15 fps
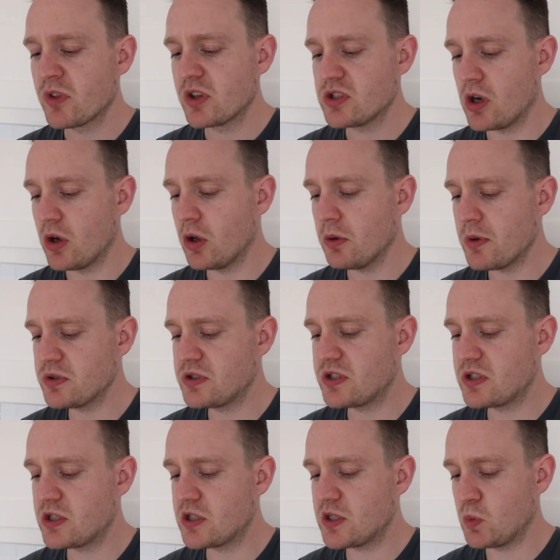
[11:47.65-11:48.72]
It's
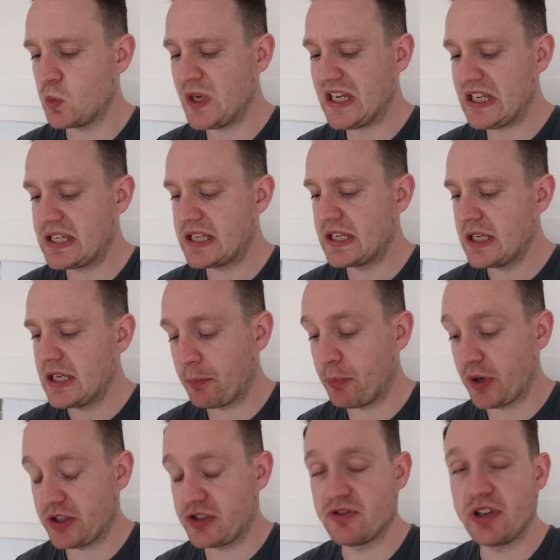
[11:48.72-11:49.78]
almost sweet,
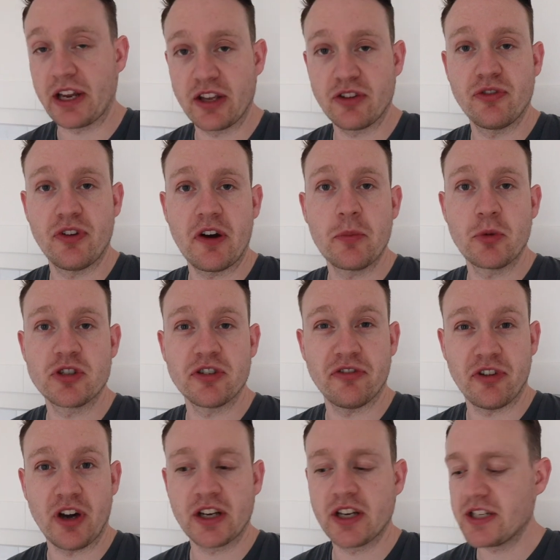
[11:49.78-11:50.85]
but it's like it's very much a
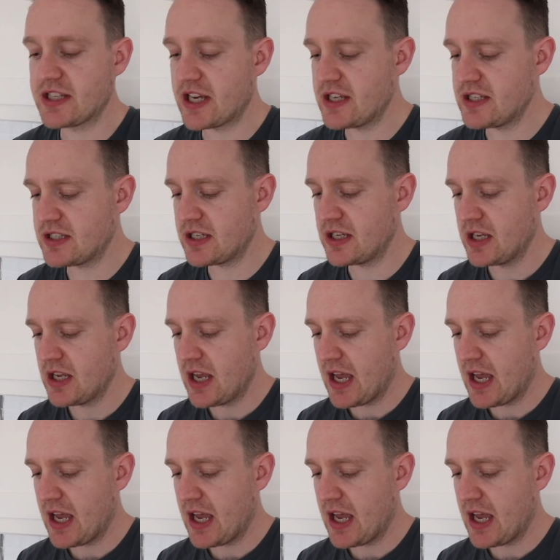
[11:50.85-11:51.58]
vodka taste.